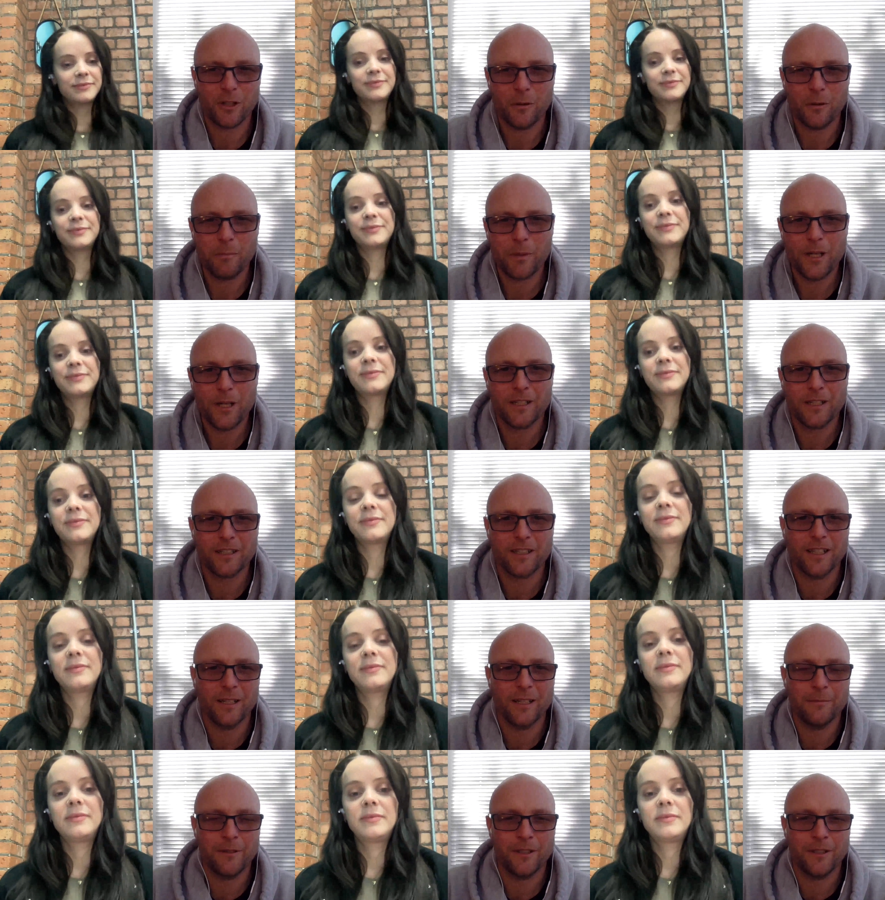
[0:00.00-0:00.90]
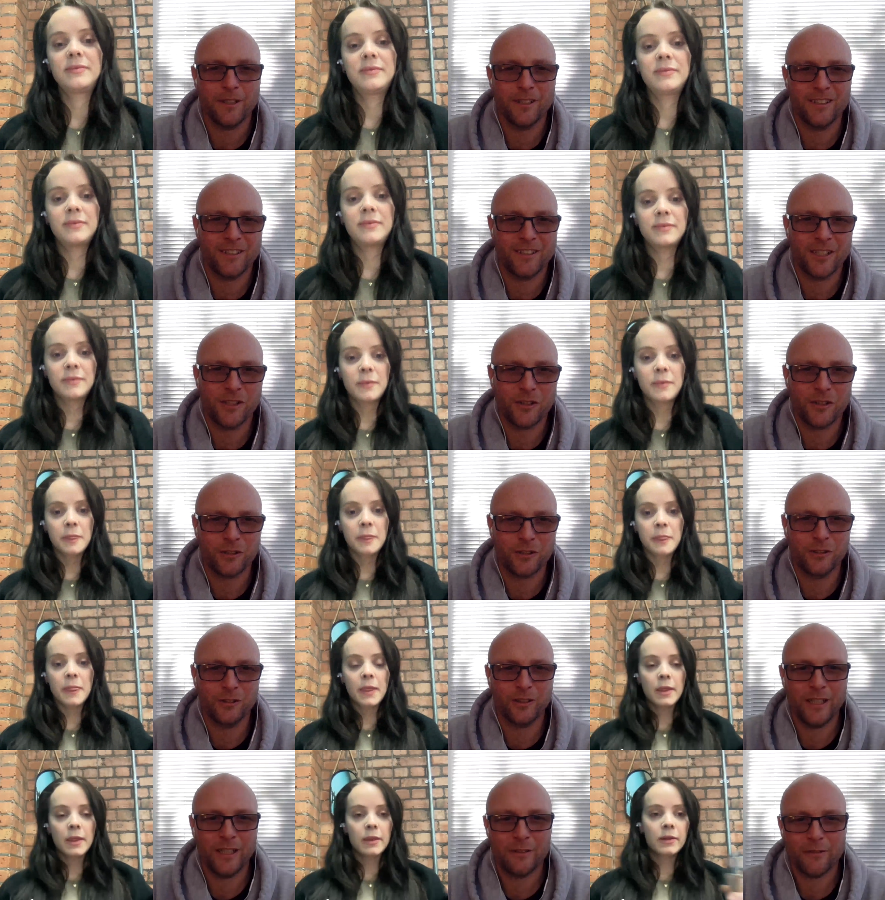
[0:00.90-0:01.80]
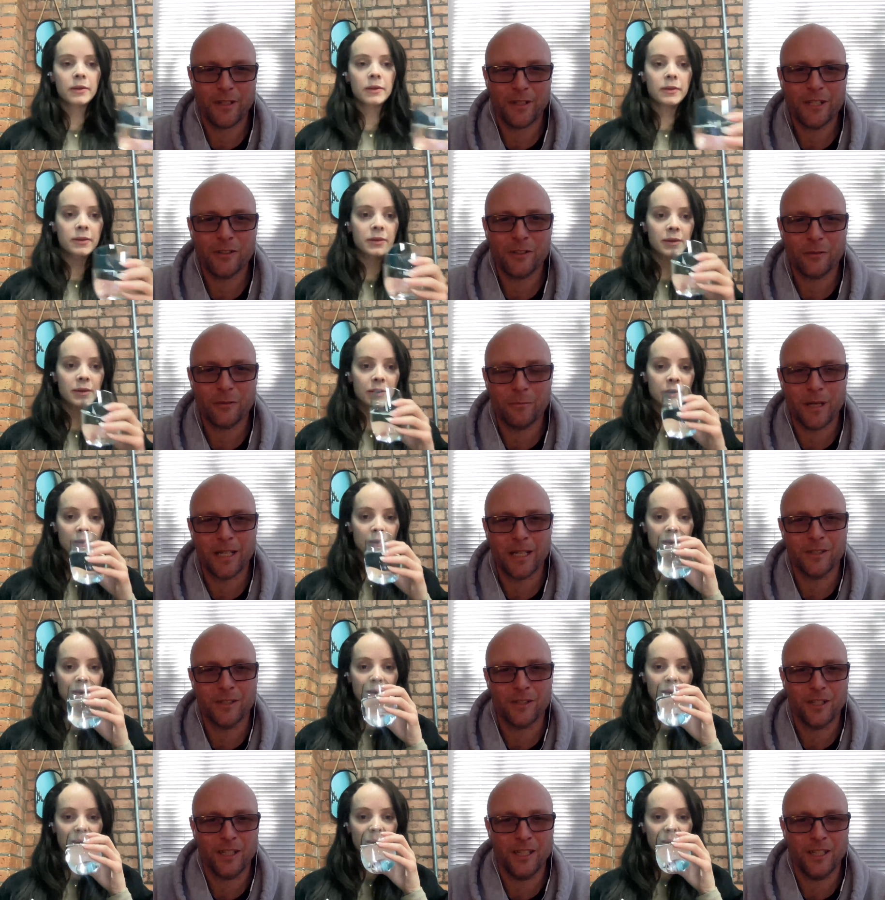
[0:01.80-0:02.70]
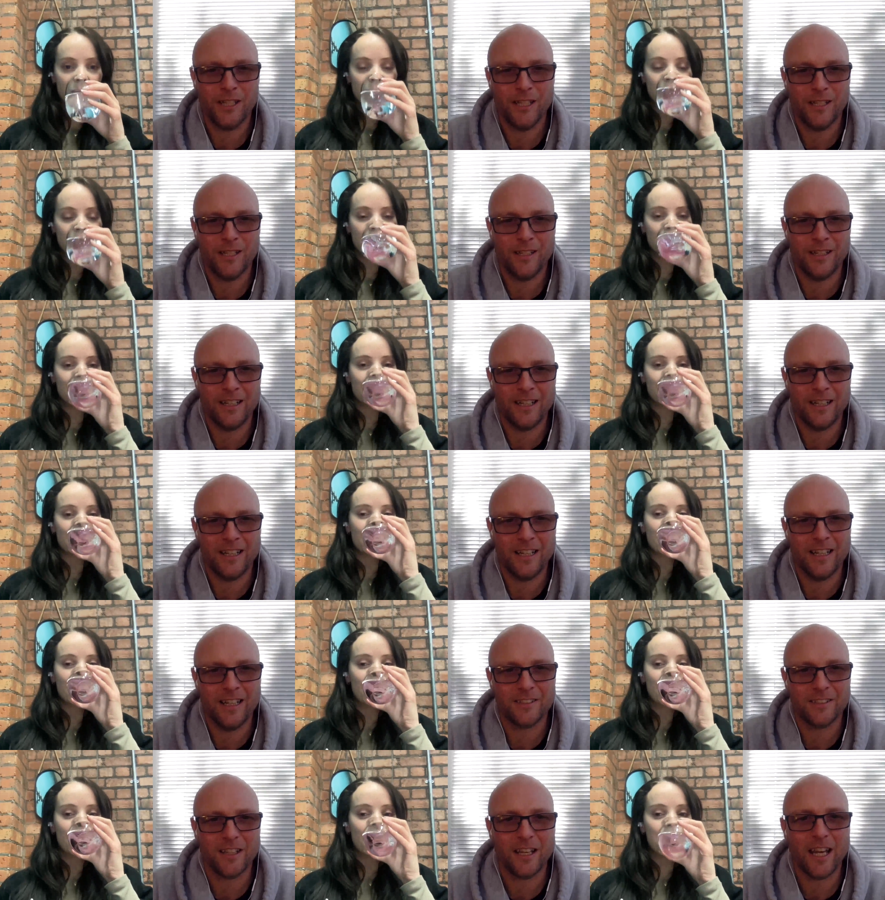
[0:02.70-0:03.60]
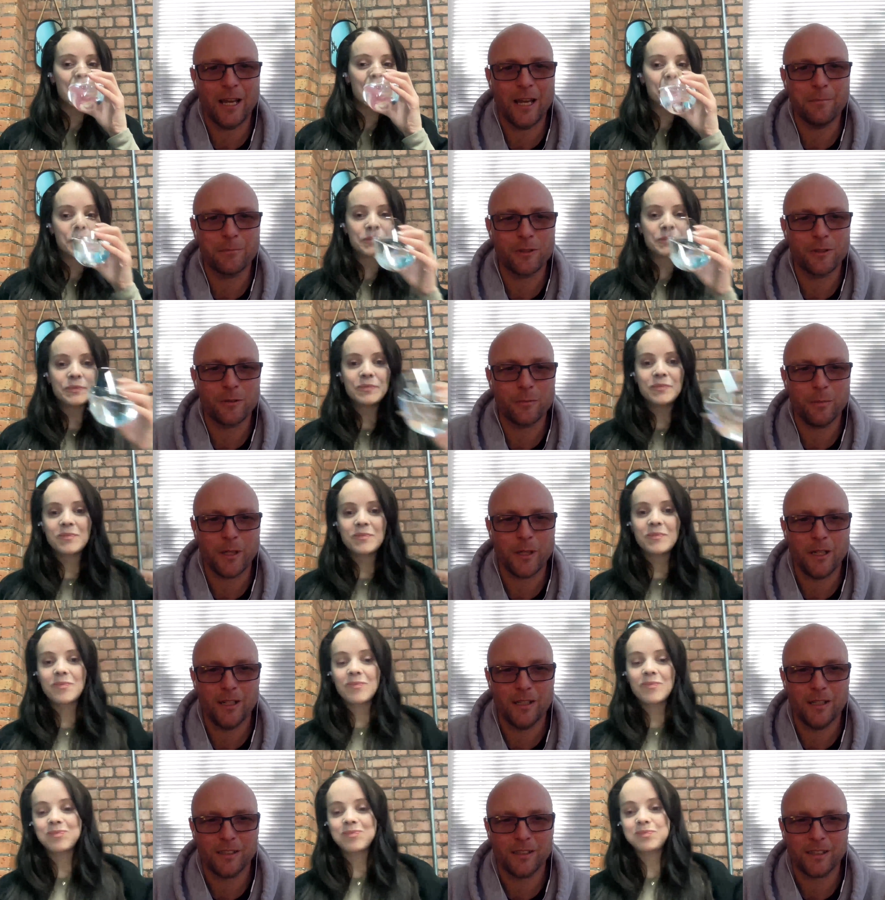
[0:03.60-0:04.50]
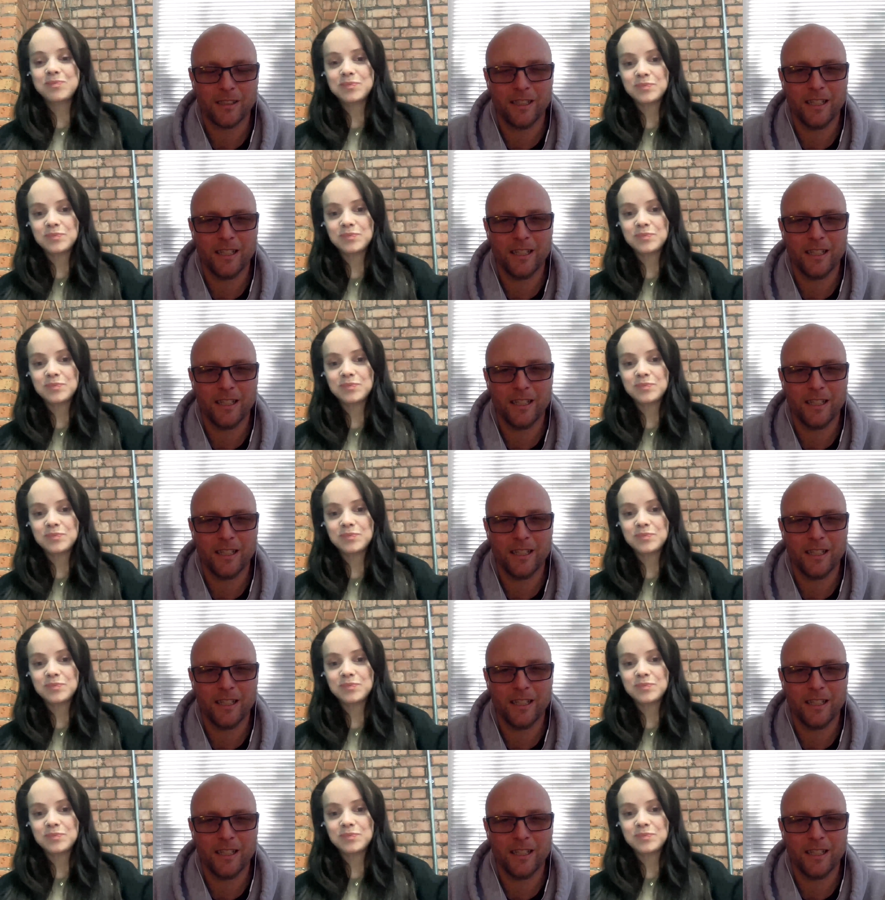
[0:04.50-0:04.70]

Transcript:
Speaker 1: Tom Burke. I'm the Digital Innovation Manager here at M-SParc,